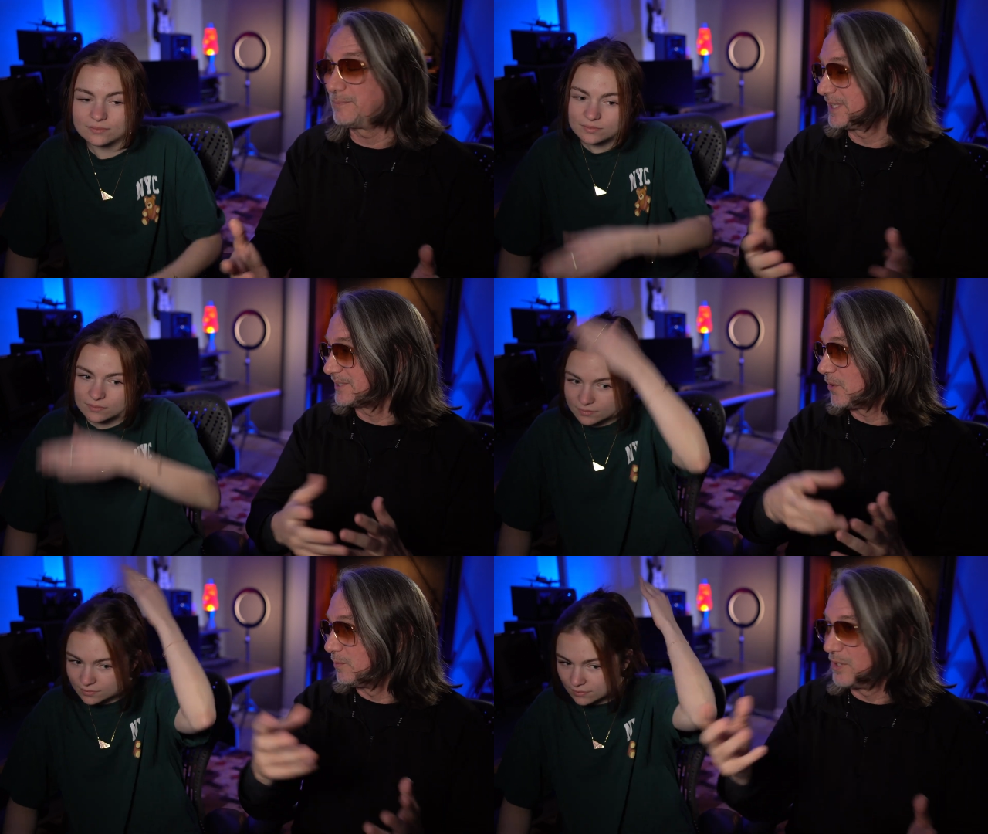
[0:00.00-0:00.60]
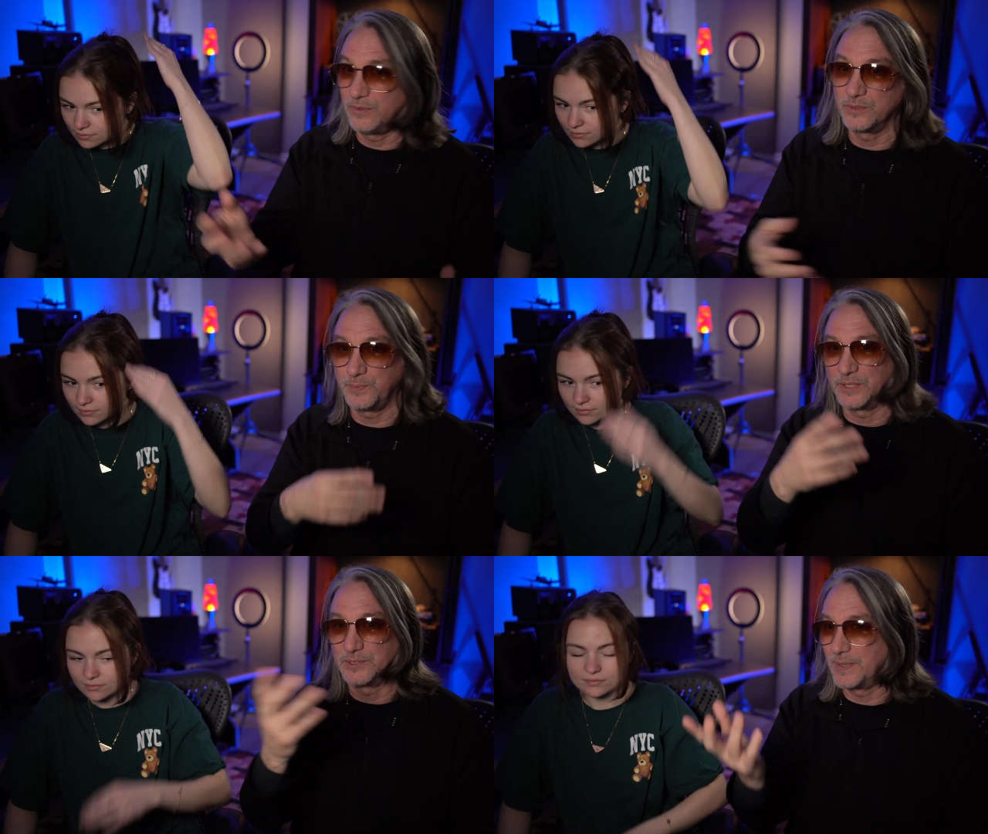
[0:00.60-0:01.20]
Speaker 1: But this whole movie
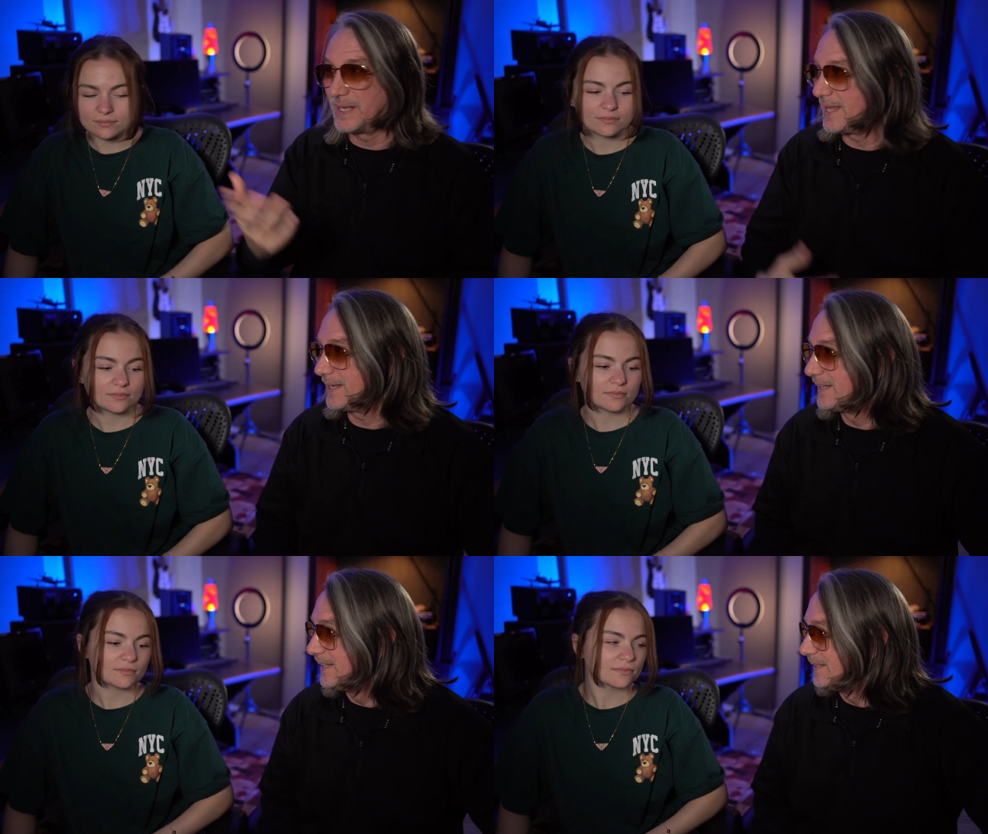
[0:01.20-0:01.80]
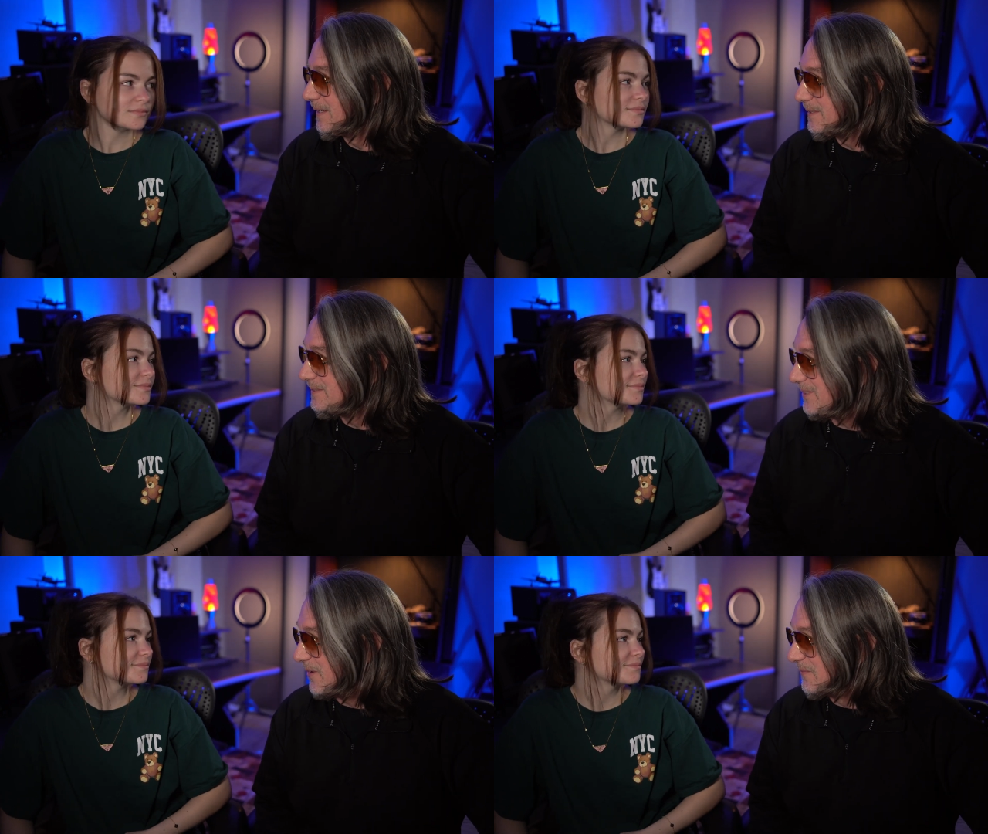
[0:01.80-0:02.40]
was built around that.
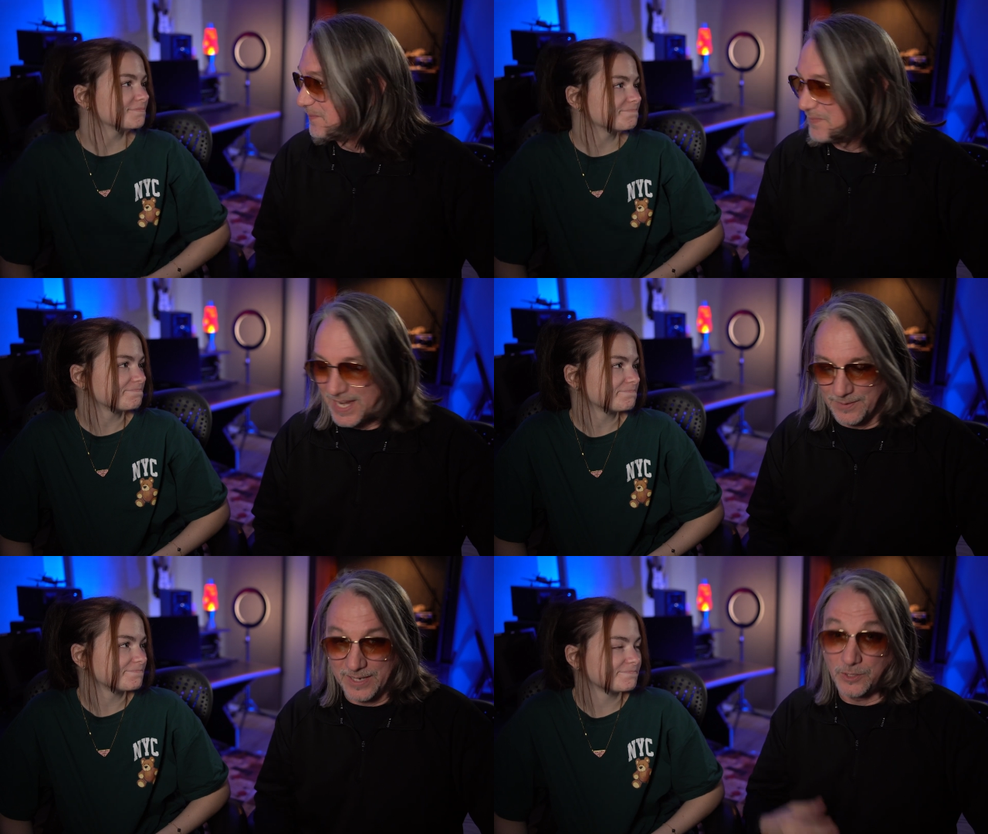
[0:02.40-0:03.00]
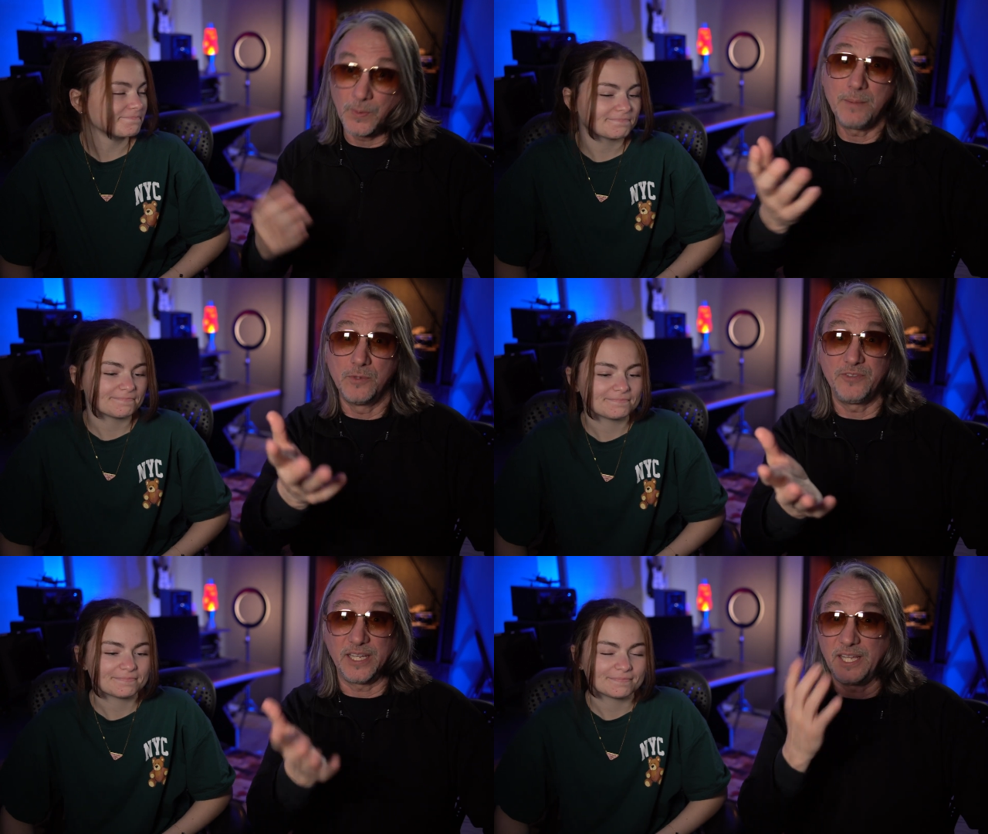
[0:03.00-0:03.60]
So anyway, great
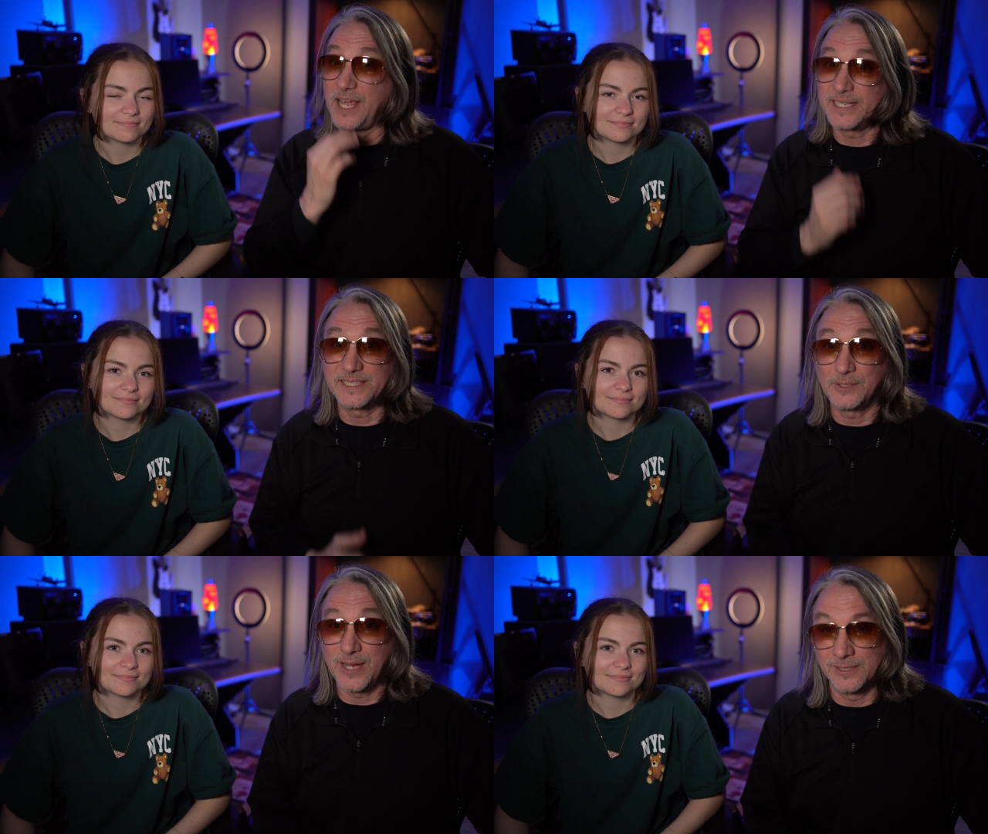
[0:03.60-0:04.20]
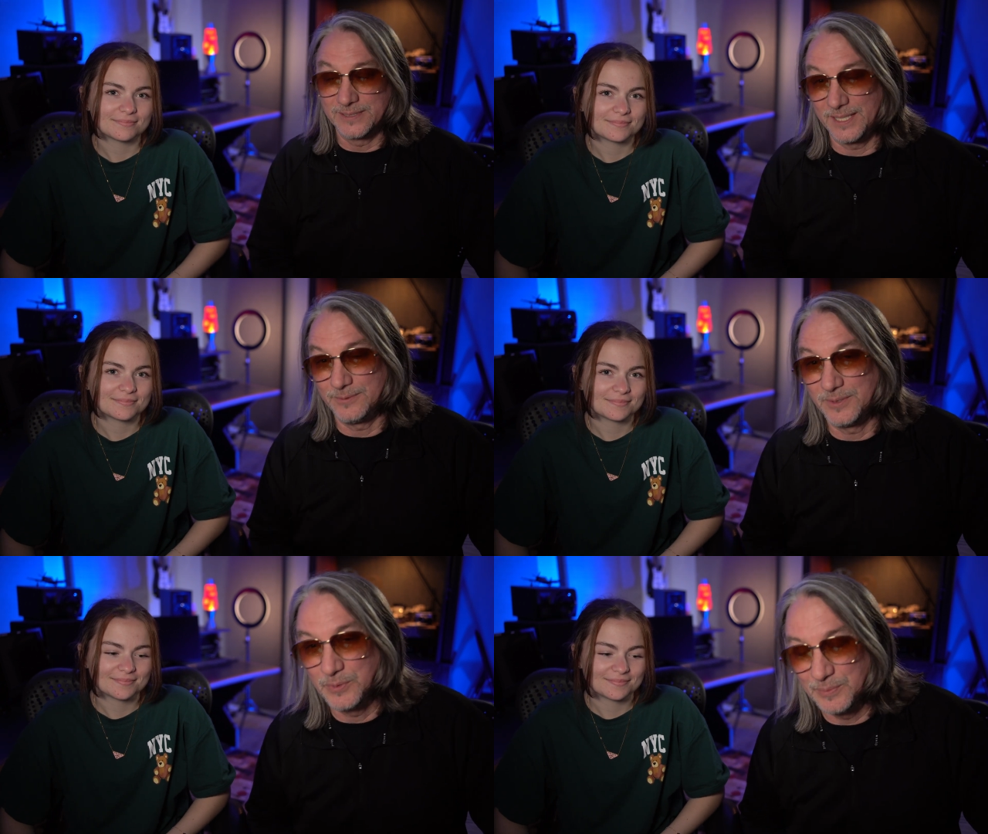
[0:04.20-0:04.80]
movie. You got to see Groundhog
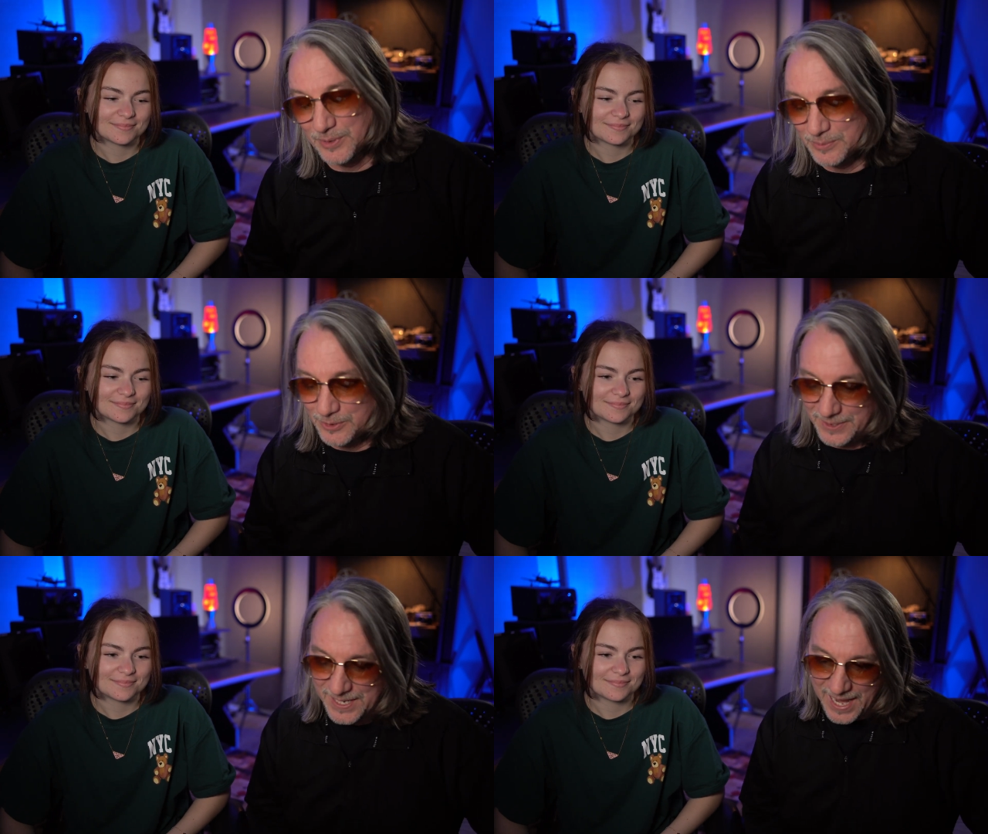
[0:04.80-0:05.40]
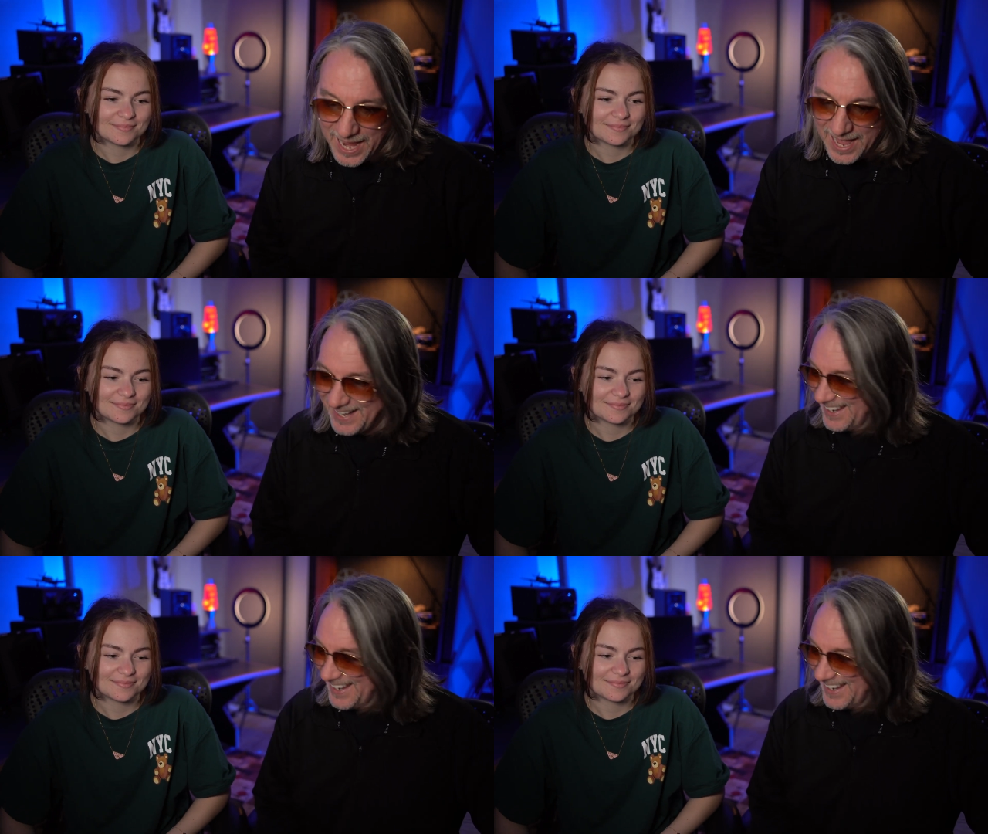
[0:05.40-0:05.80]
Day with, with Bill Murray. Uh,